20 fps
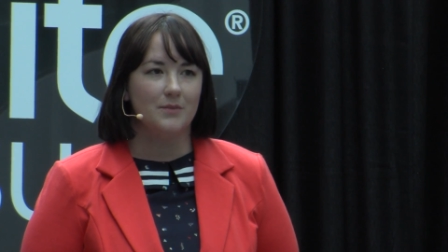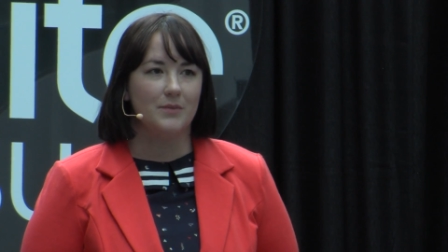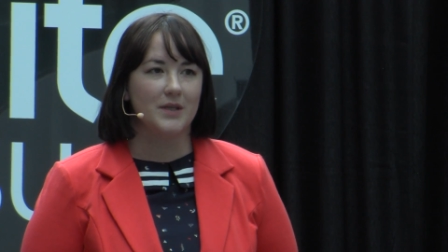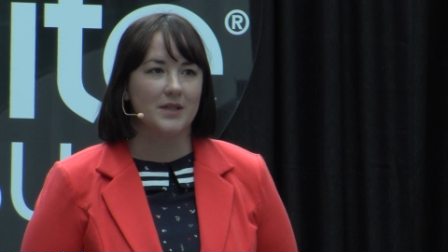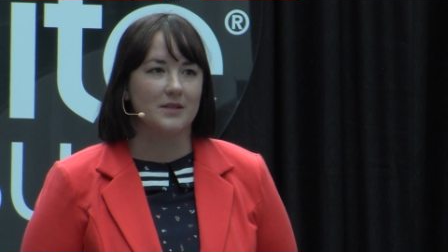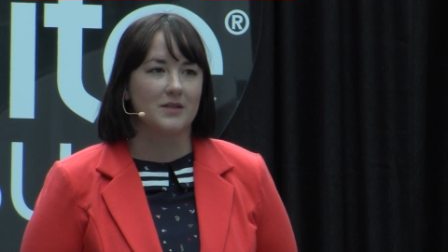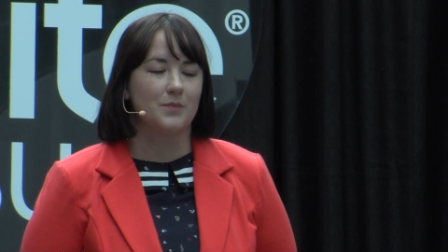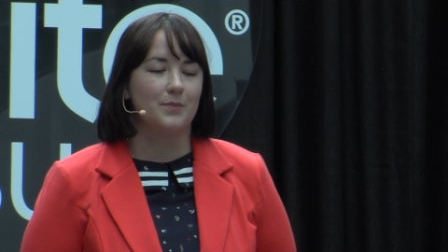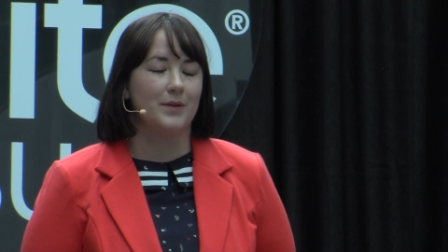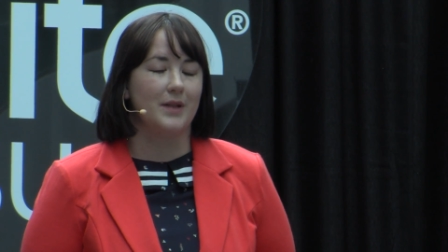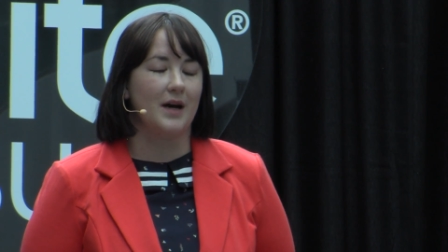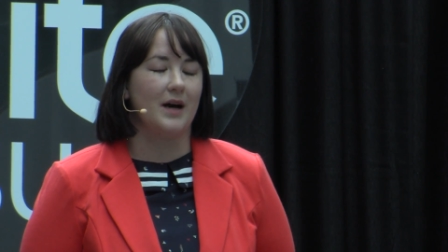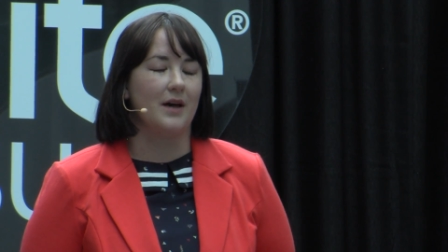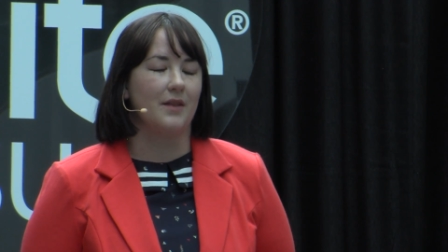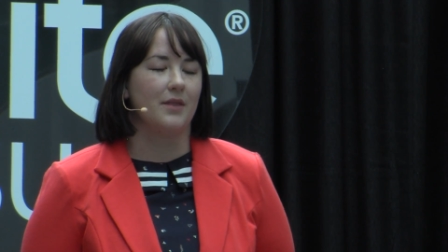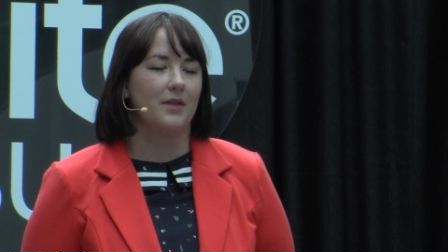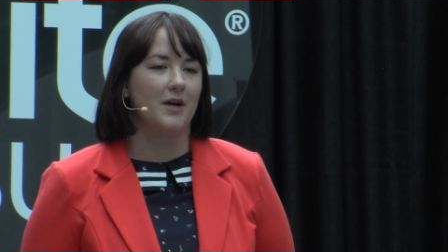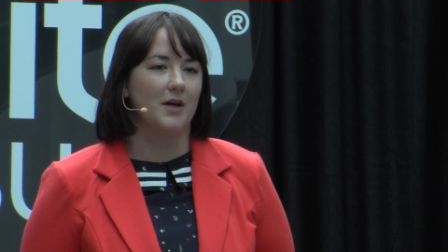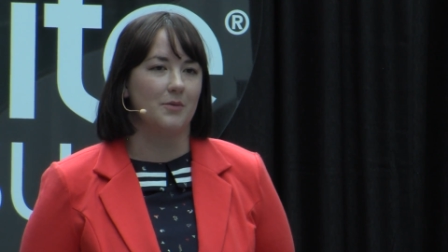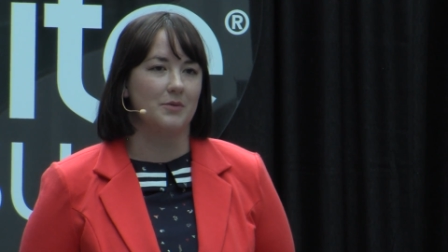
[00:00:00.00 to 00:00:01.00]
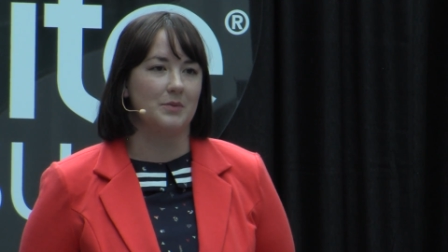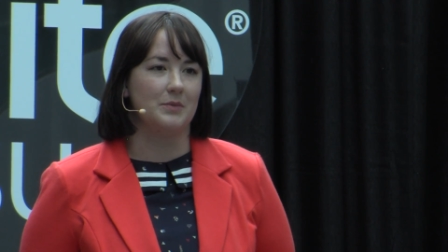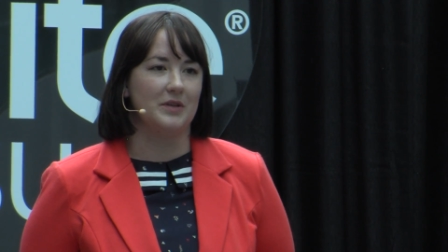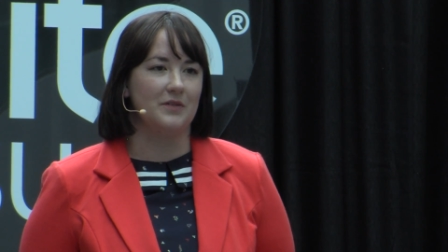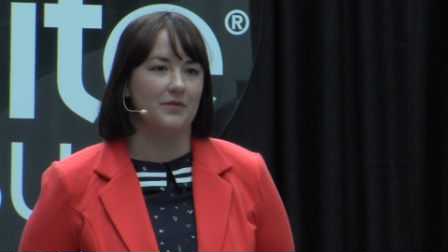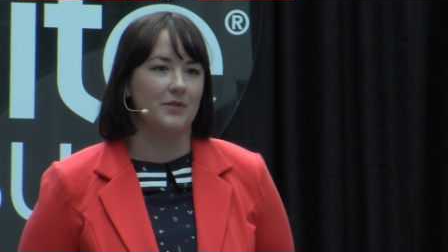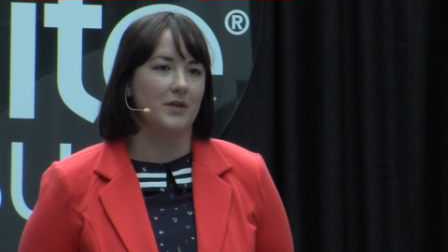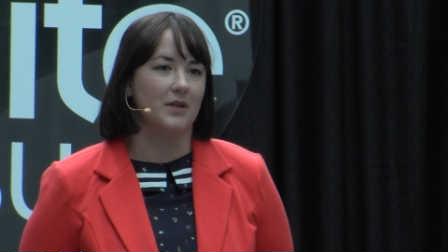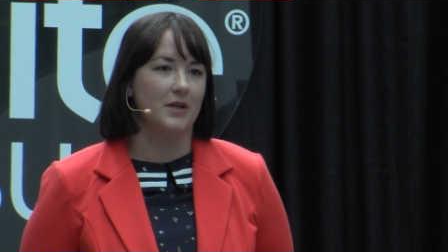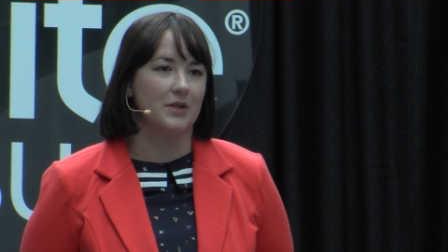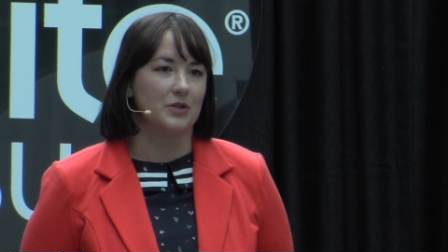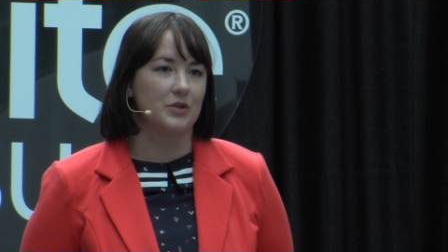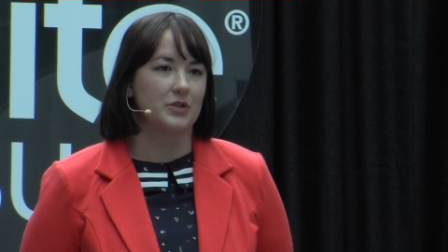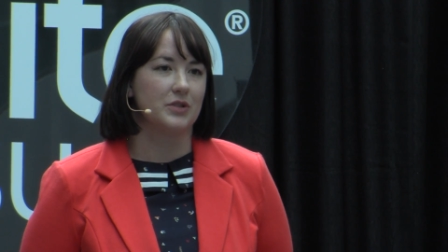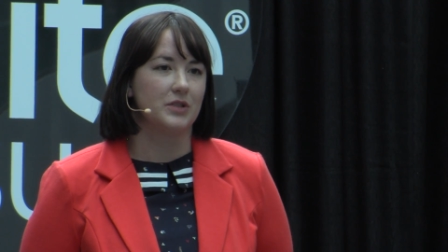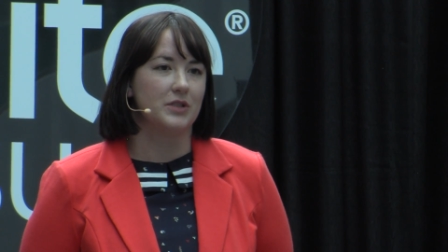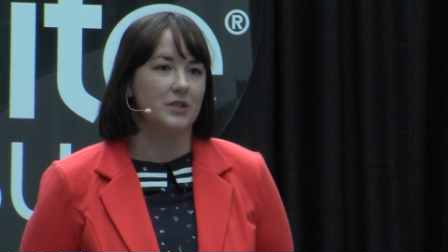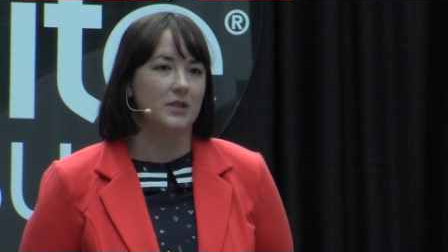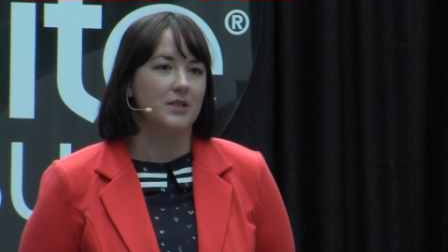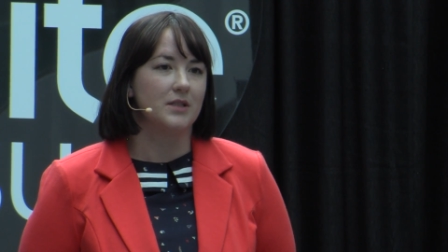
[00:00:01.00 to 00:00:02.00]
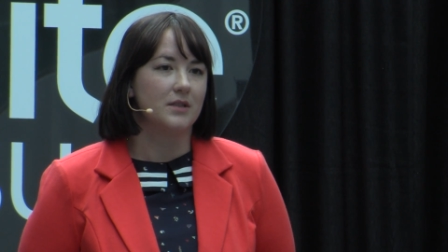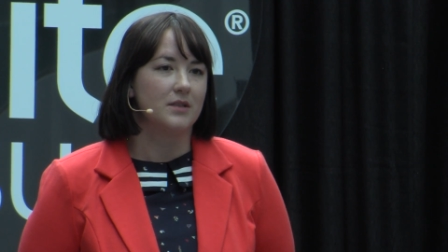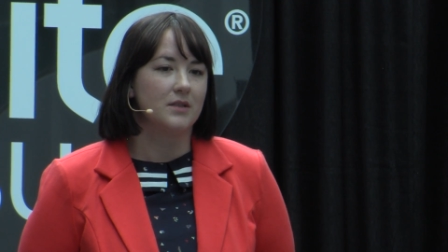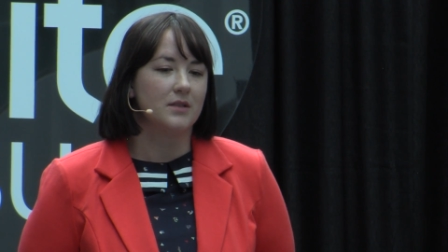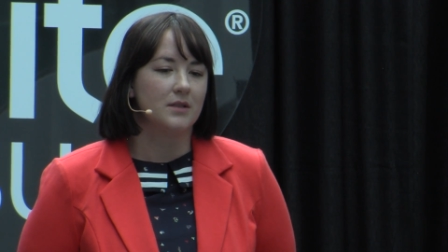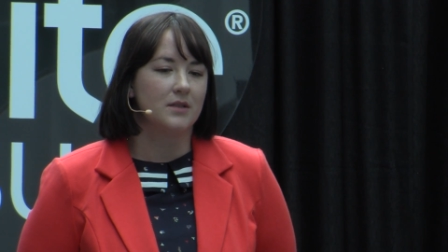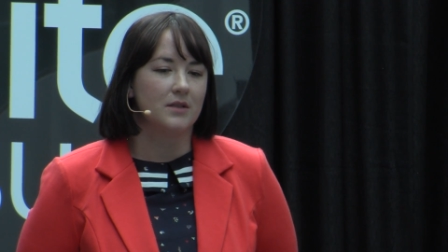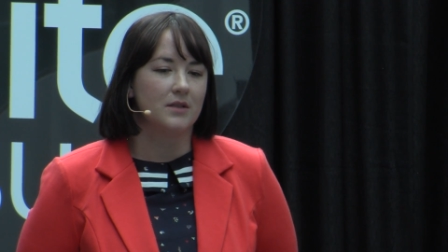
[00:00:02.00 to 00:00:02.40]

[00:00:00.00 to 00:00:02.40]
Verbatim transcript: because Plath helped me feel understood.